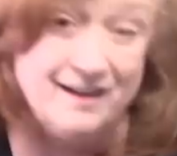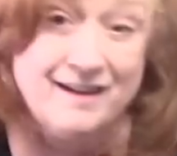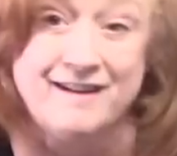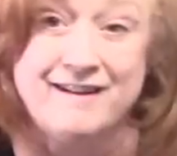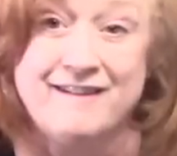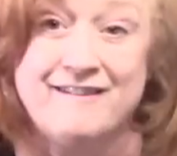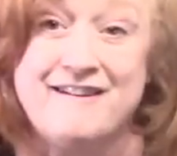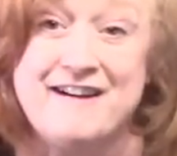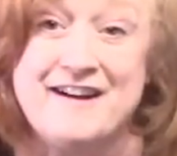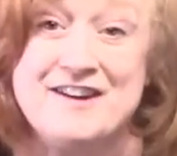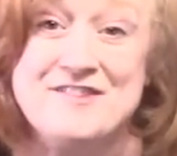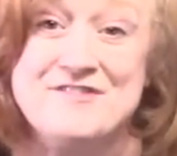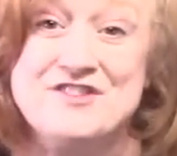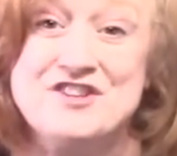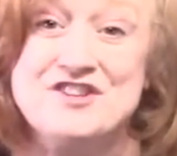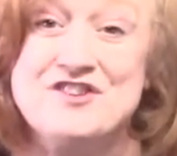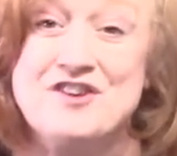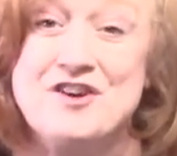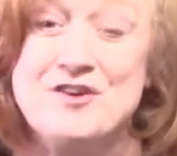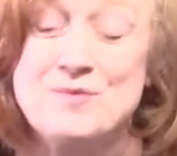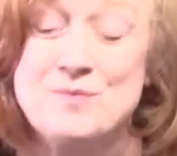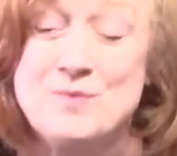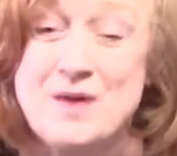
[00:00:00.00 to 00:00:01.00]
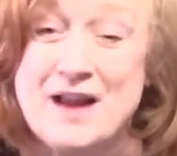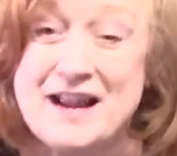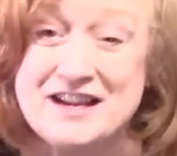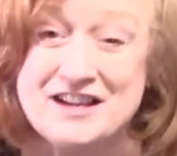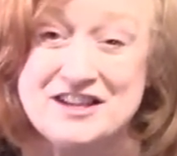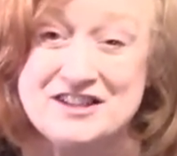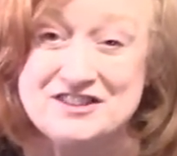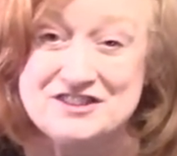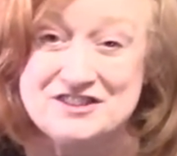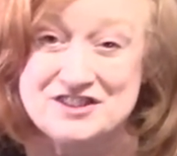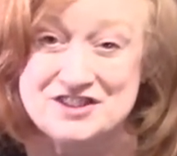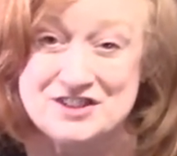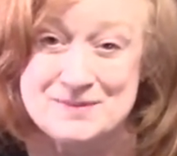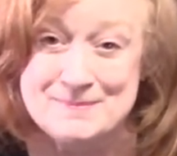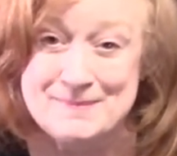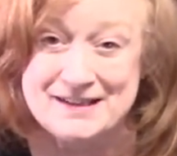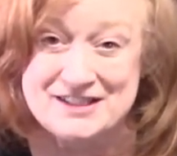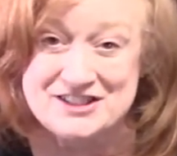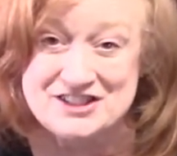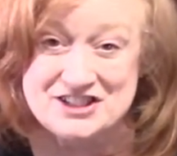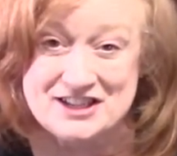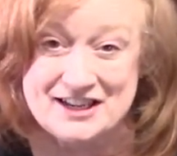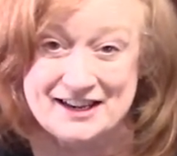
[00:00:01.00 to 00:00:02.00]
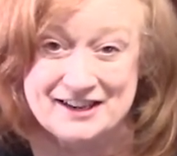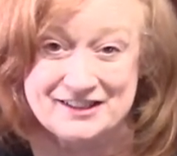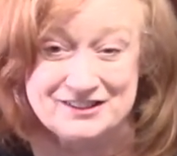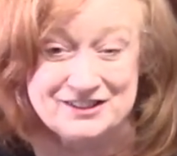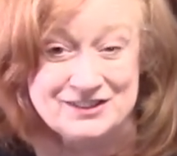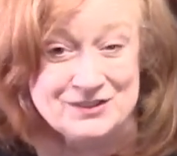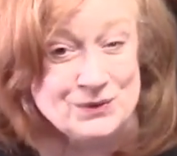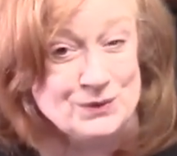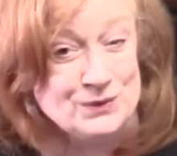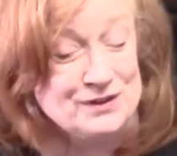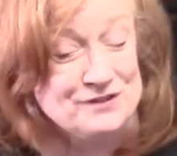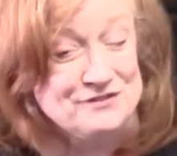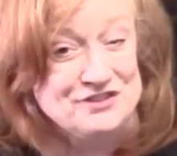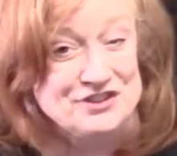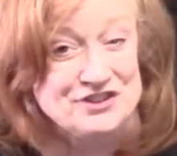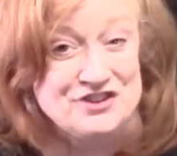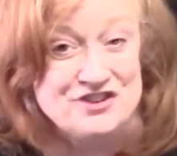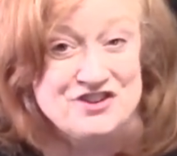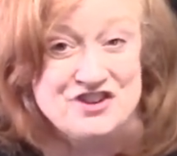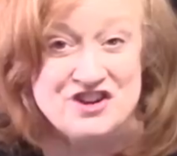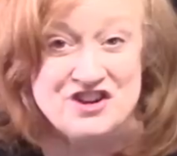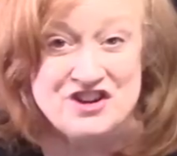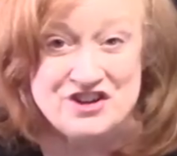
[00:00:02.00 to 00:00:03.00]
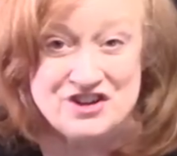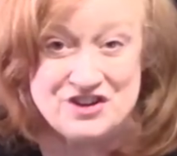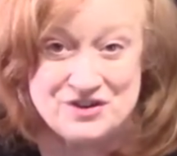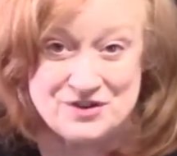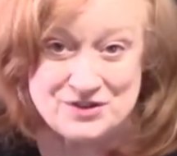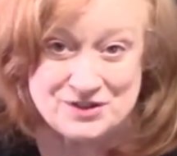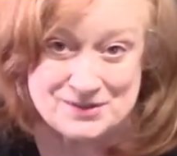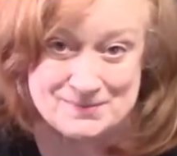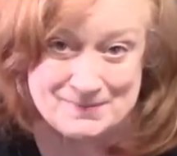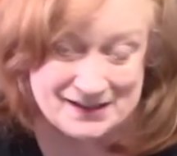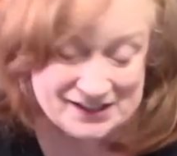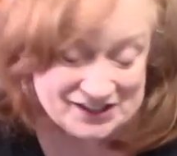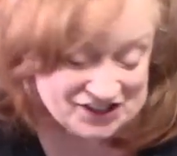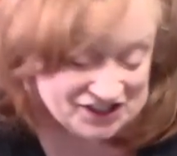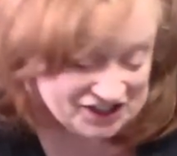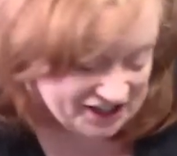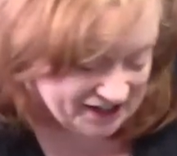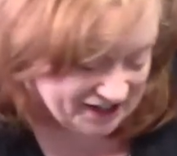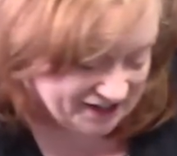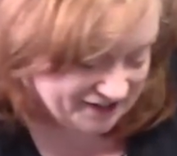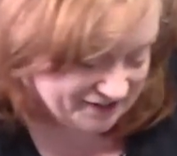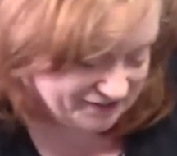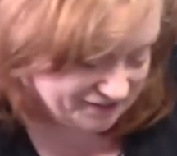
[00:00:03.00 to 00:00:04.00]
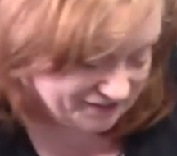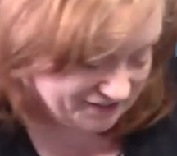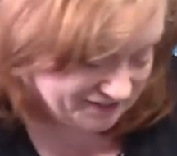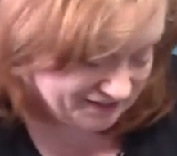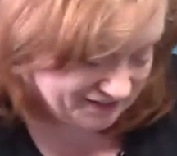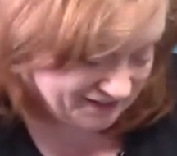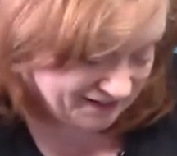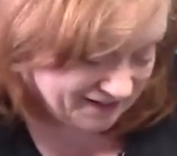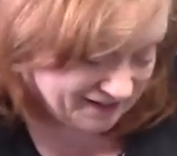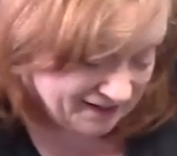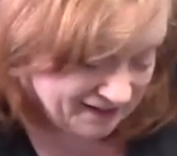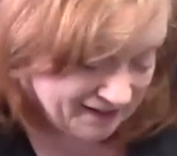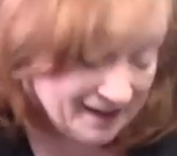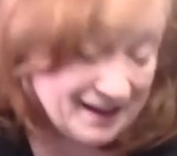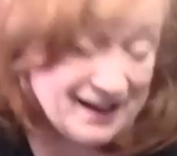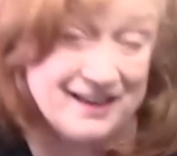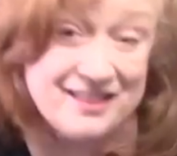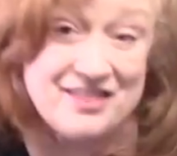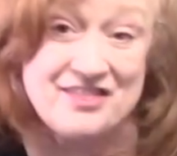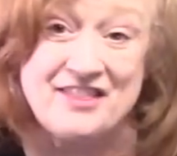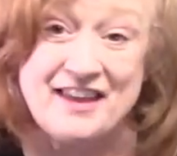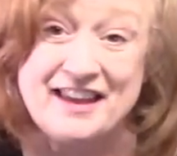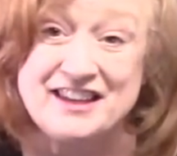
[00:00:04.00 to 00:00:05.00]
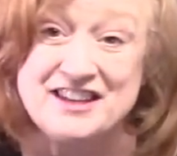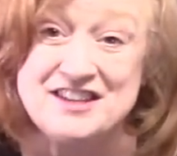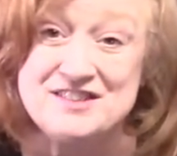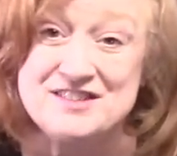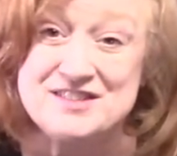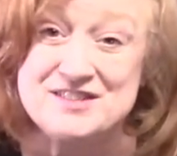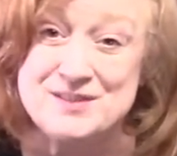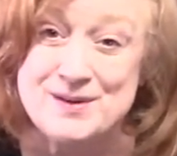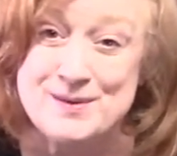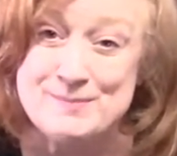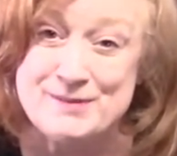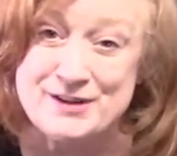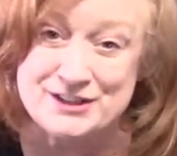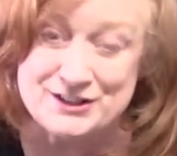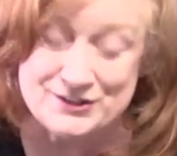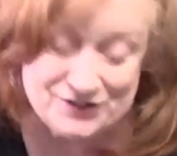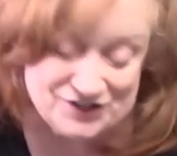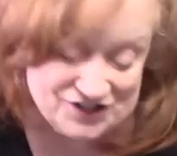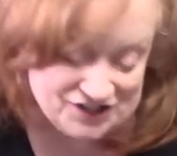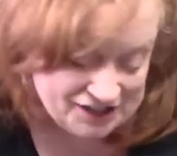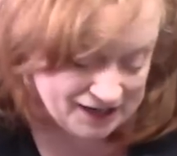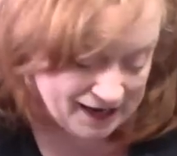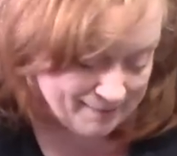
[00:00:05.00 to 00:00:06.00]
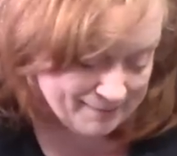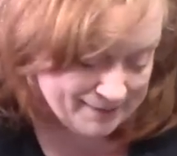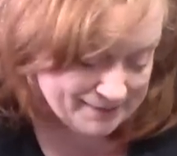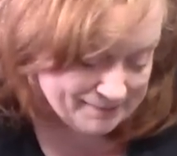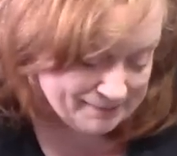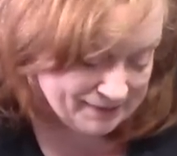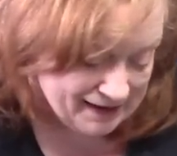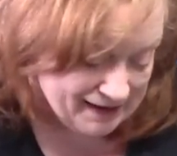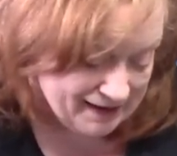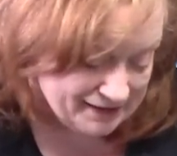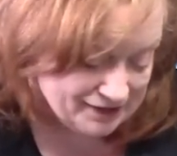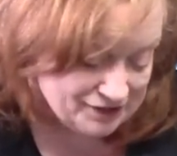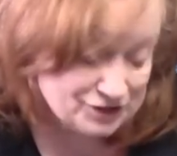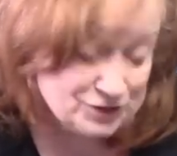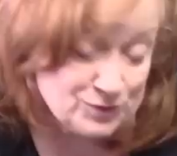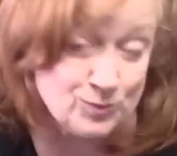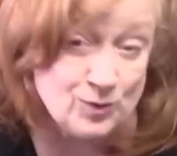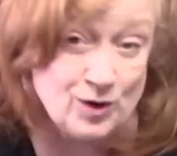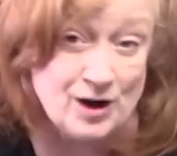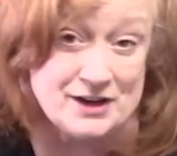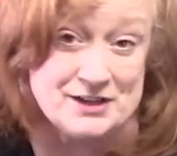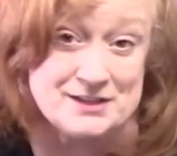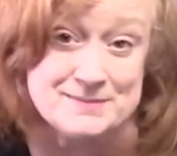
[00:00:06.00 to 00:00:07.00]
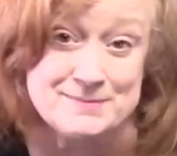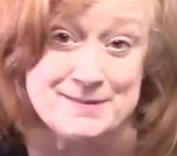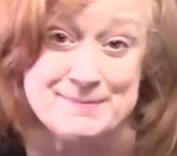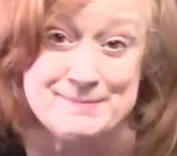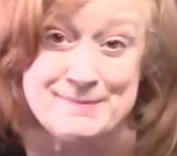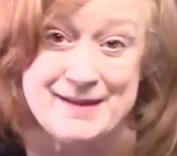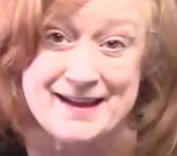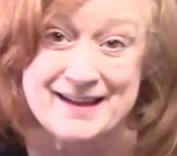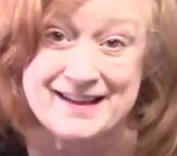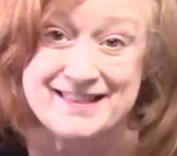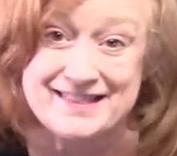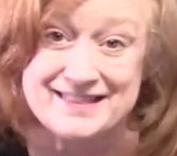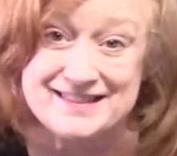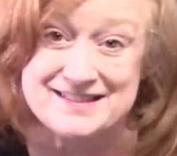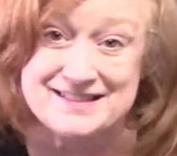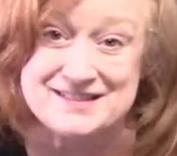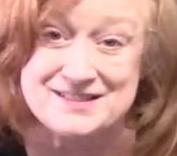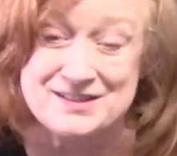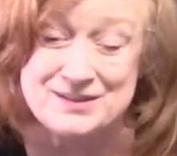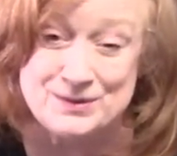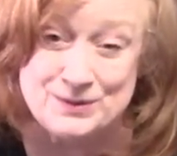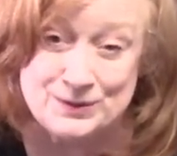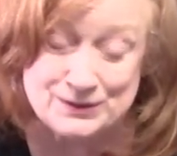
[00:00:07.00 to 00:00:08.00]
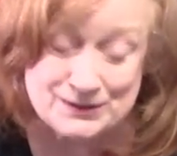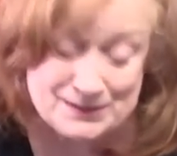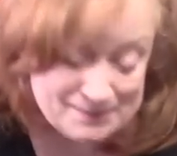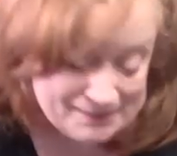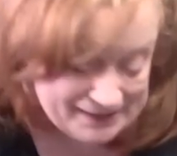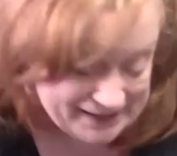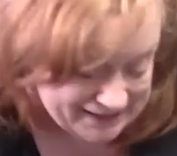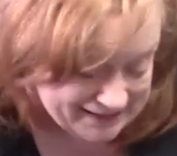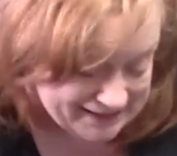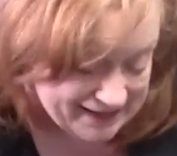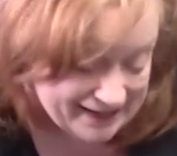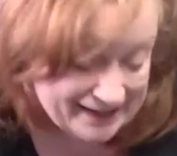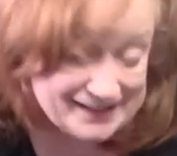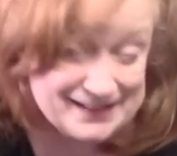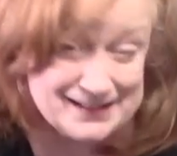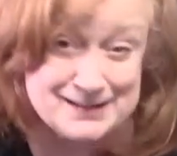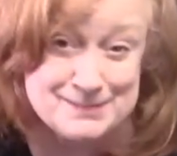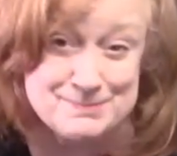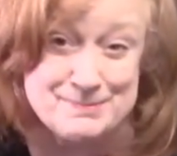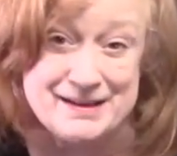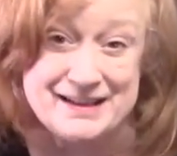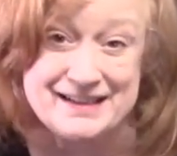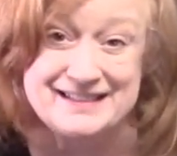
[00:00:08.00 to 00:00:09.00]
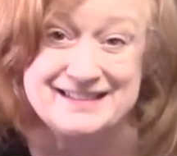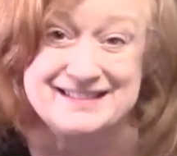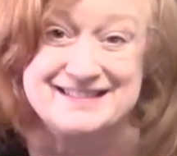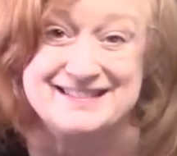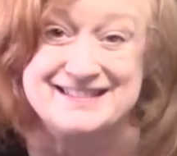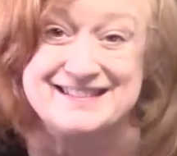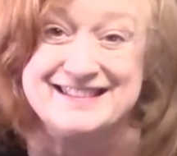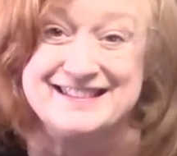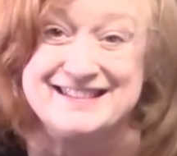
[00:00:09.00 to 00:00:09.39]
All right, if you're a regular to my channel, or if you're new to my channel, thank you so much for stopping by to watch me make this ultimate Tex-Mex